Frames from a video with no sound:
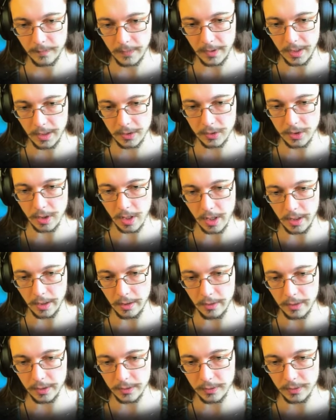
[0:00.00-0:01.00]
Extra
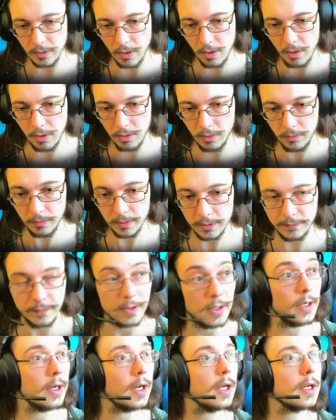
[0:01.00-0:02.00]
iron is always
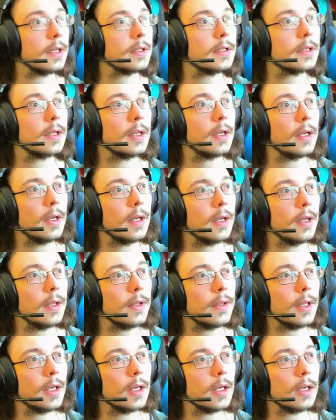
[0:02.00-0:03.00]
very nice.
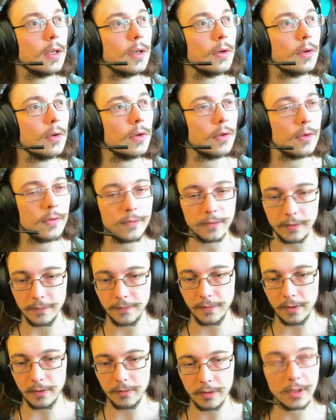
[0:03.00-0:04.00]
Thank you for
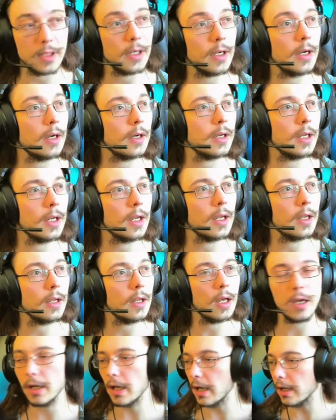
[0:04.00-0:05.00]
following there.
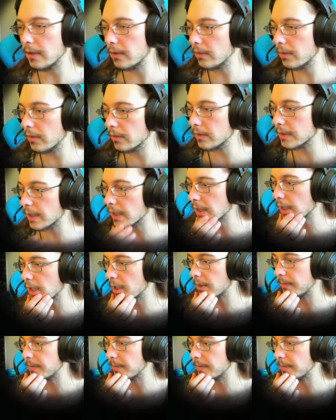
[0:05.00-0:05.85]
I, I don't know exactly how to